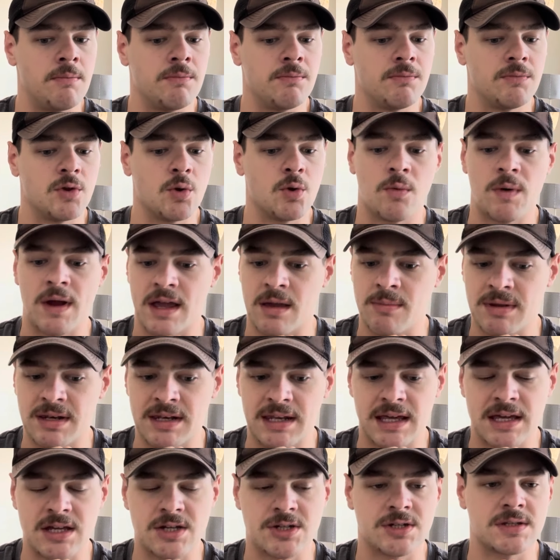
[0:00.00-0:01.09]
your
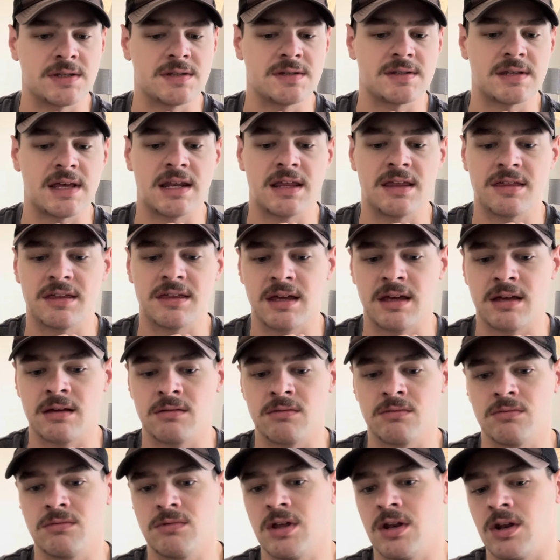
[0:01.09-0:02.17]
recommendations,
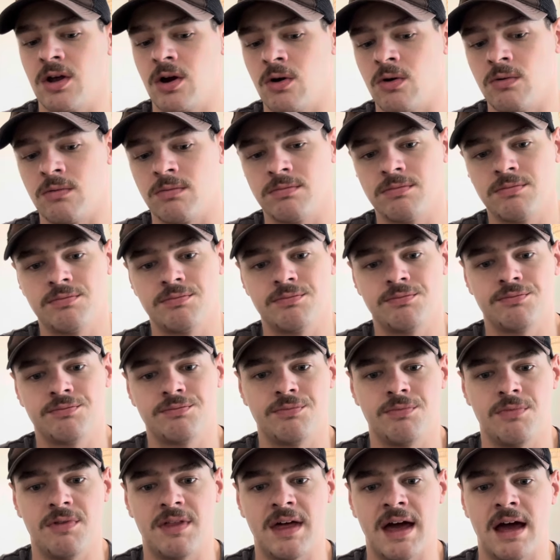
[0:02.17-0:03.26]
anything
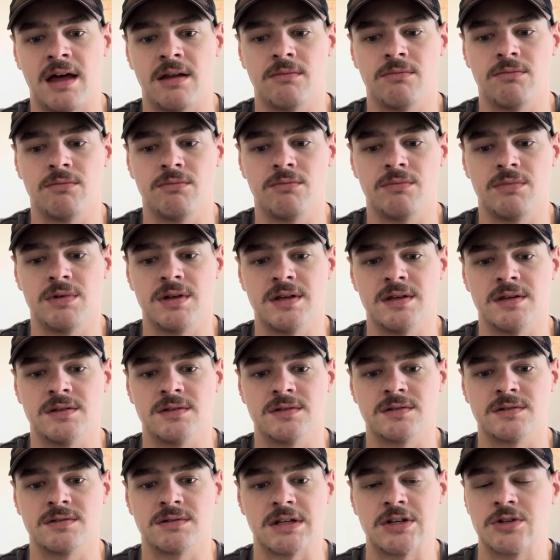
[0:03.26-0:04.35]
that
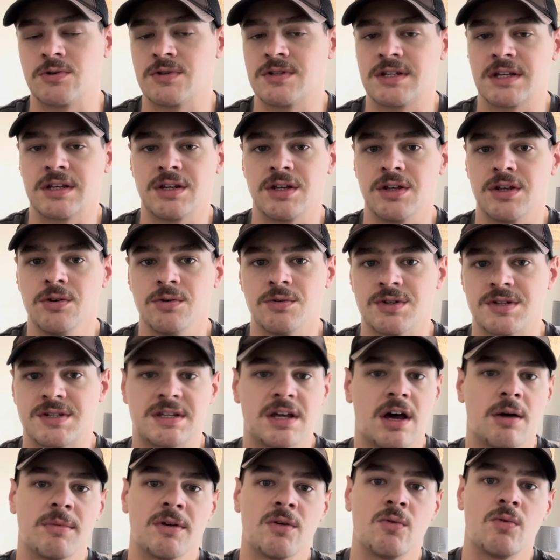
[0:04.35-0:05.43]
is interesting to you. Just
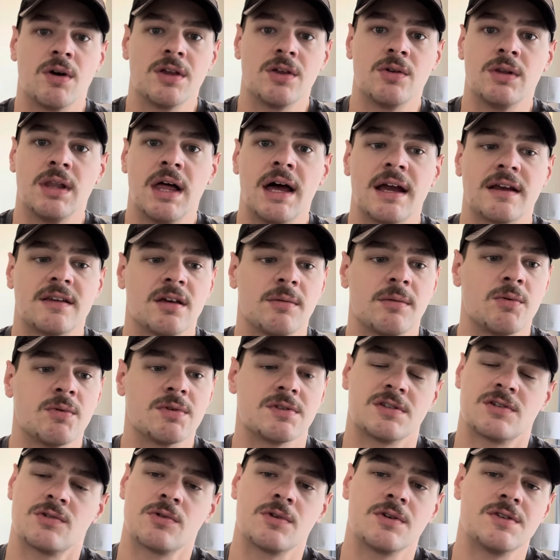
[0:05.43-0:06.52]
tell me what you like. Tell me what
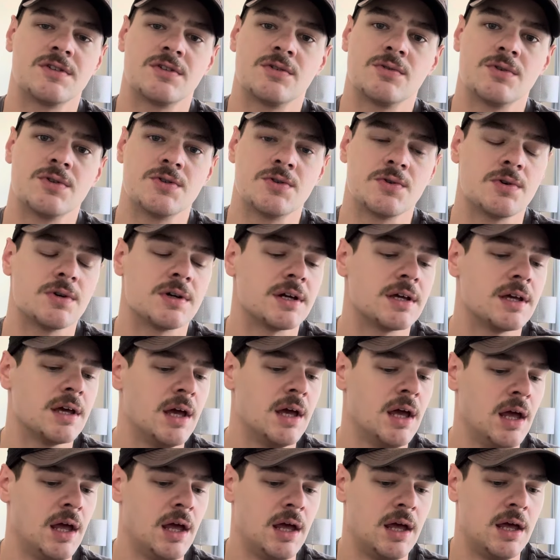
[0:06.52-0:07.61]
stories you enjoy,
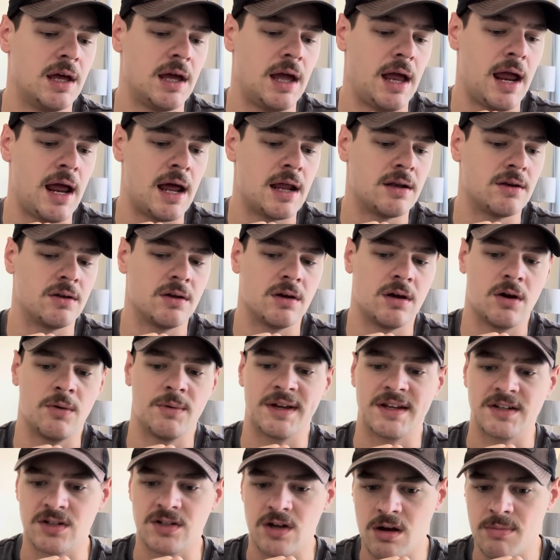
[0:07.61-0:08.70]
and we
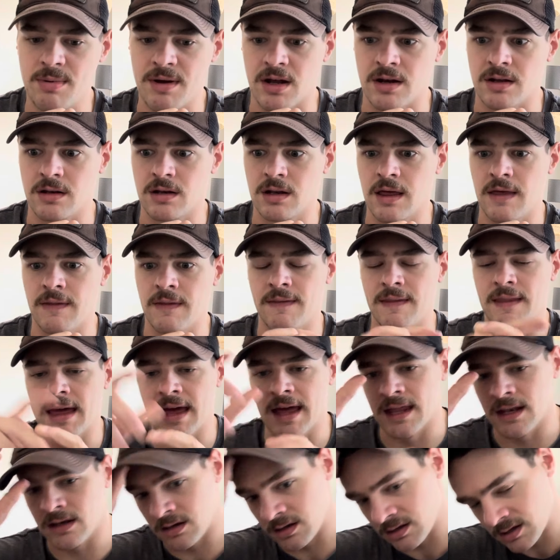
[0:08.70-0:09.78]
can talk about it. And
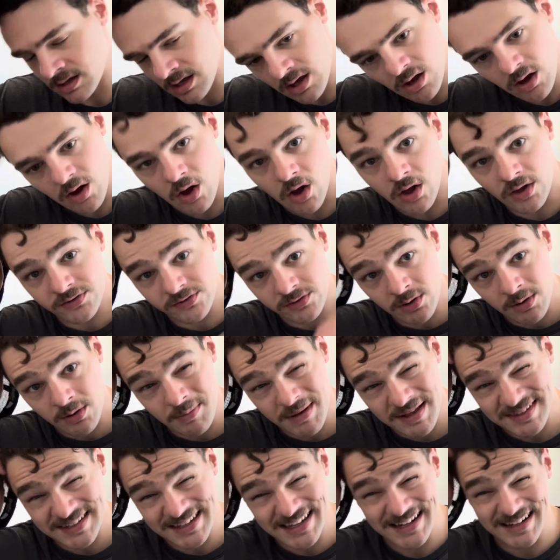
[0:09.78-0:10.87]
then also, I'm
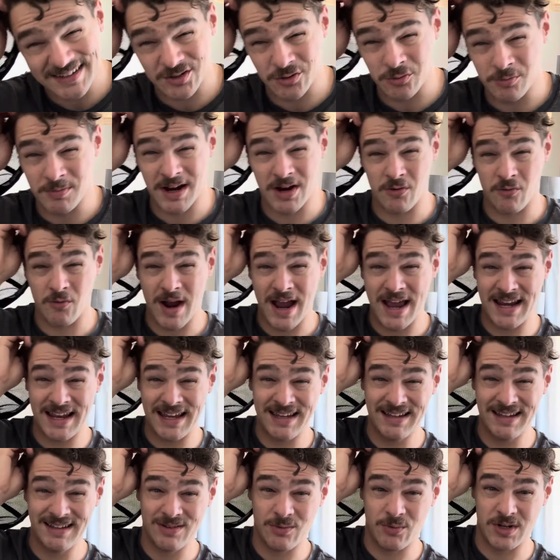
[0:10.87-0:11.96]
about to get into my
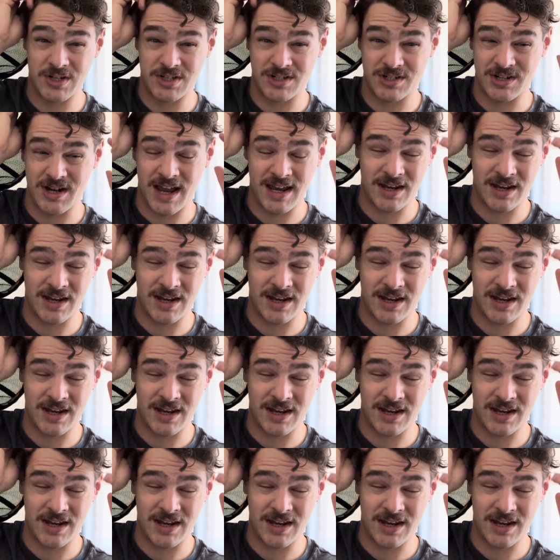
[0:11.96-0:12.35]
writing, which